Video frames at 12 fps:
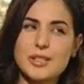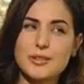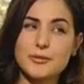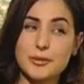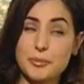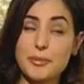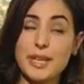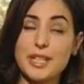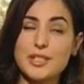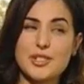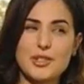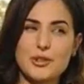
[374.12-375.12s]
uh, for
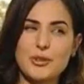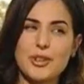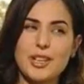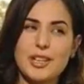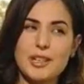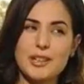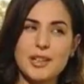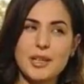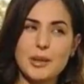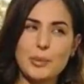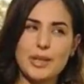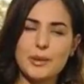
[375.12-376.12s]
me to
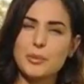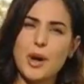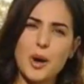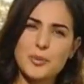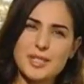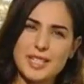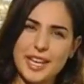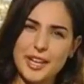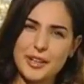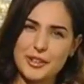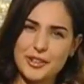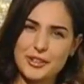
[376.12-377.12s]
uh, be a pop
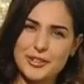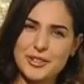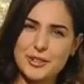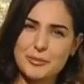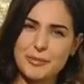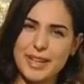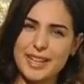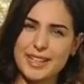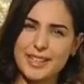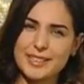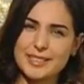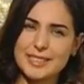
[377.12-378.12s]
singer, to
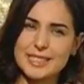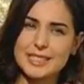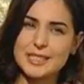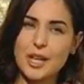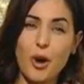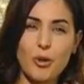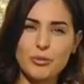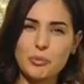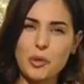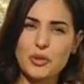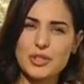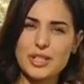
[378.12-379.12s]
make uh, own
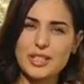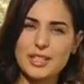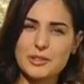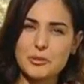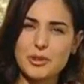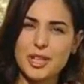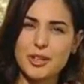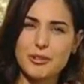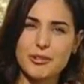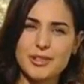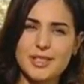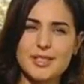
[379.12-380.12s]
music and
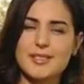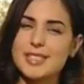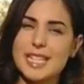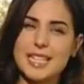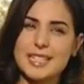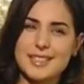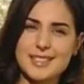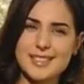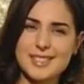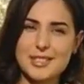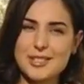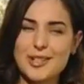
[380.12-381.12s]
record C
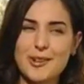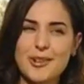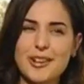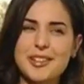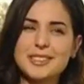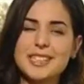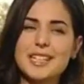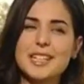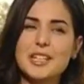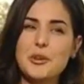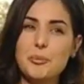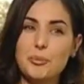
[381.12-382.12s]
Ds and so on.
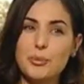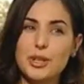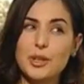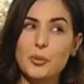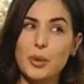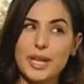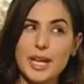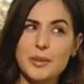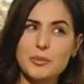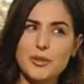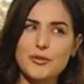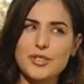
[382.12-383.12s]
But when I
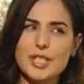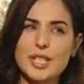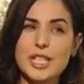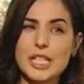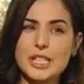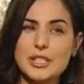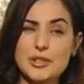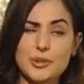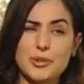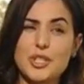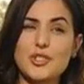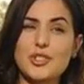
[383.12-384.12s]
moved uh,
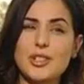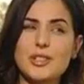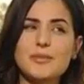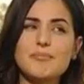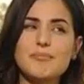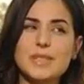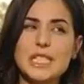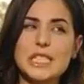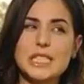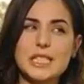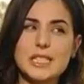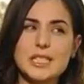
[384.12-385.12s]
to Russia,
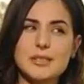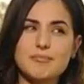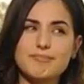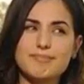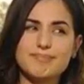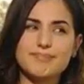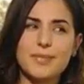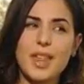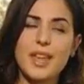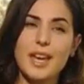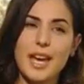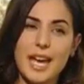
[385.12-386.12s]
um,
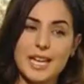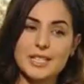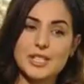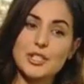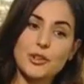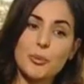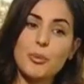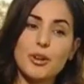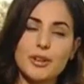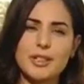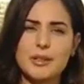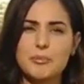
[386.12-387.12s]
and took
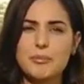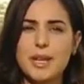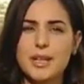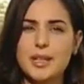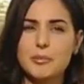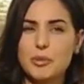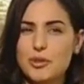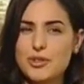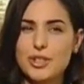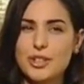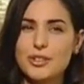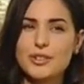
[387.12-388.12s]
part in many
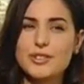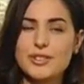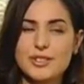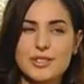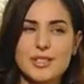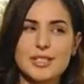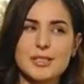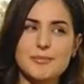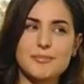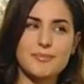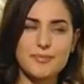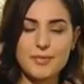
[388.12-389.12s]
musicals,
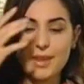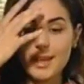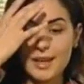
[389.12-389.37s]
um,